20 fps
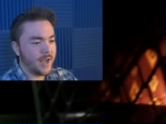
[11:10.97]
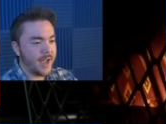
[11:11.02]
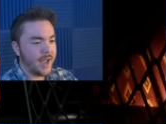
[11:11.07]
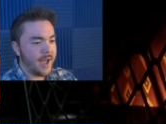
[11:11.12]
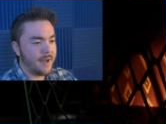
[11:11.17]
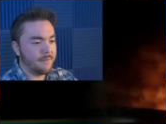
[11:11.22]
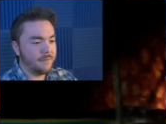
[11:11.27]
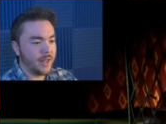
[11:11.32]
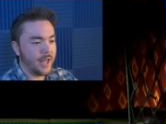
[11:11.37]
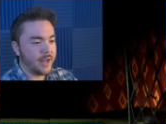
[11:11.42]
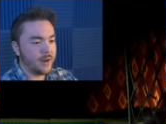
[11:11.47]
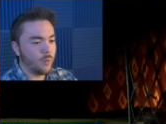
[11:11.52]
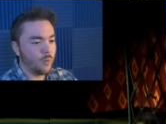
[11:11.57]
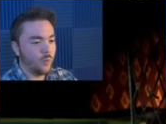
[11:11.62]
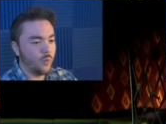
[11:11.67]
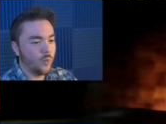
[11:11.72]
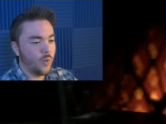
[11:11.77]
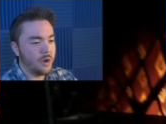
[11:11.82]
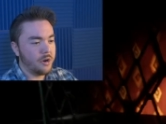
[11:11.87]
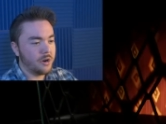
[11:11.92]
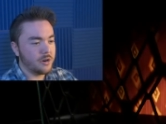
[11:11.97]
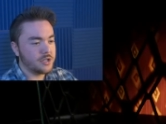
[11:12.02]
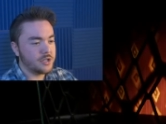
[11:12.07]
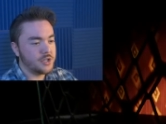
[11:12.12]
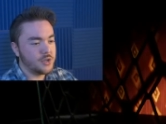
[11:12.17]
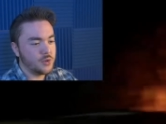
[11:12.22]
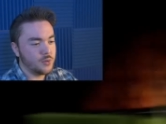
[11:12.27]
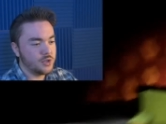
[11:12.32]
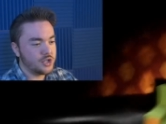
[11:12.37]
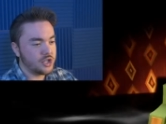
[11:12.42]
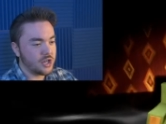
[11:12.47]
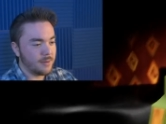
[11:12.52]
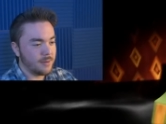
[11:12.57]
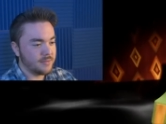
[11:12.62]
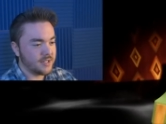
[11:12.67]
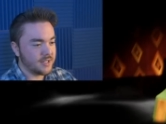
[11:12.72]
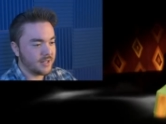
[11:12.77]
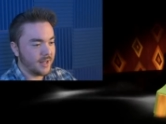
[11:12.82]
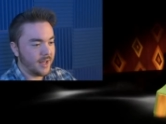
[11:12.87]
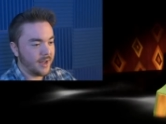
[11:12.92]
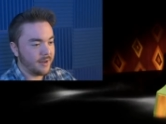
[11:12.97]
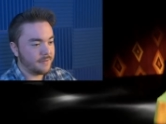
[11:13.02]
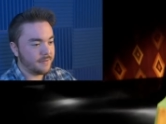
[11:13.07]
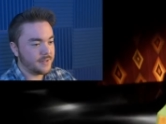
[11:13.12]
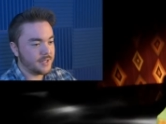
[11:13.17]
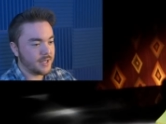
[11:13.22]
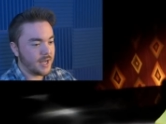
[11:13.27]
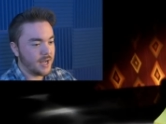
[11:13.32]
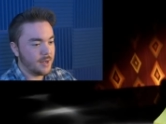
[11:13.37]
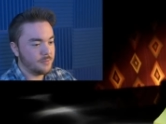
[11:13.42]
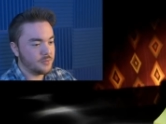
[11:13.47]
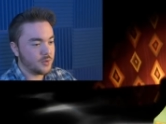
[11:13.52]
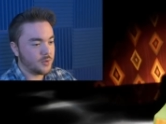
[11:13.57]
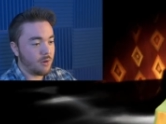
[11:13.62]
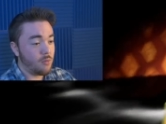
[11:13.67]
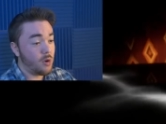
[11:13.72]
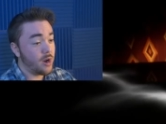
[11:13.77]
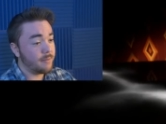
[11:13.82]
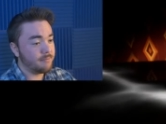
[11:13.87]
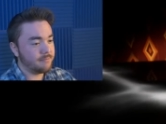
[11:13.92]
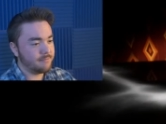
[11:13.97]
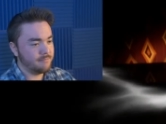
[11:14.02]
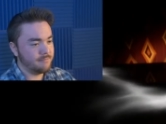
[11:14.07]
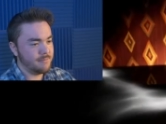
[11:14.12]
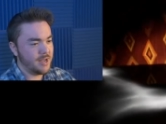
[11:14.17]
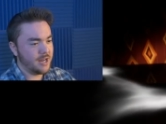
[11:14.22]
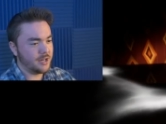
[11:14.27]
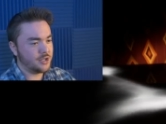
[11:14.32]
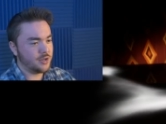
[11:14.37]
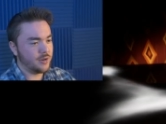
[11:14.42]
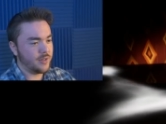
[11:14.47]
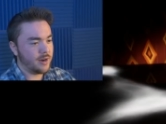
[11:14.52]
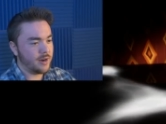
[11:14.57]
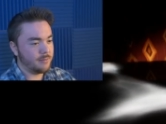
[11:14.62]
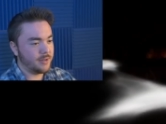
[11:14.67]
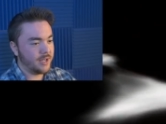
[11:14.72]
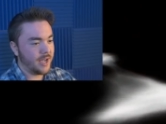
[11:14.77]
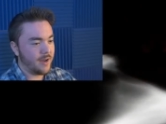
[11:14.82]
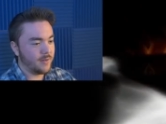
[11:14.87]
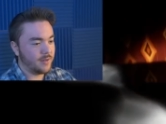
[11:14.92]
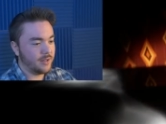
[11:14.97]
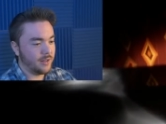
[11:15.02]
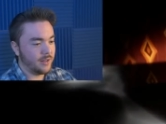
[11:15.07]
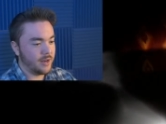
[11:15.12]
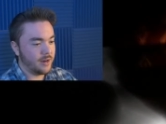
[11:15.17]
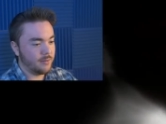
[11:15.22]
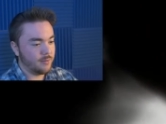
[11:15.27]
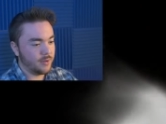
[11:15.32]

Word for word: I have like one or two jumps left. Um, so I want to make sure that I'm calculated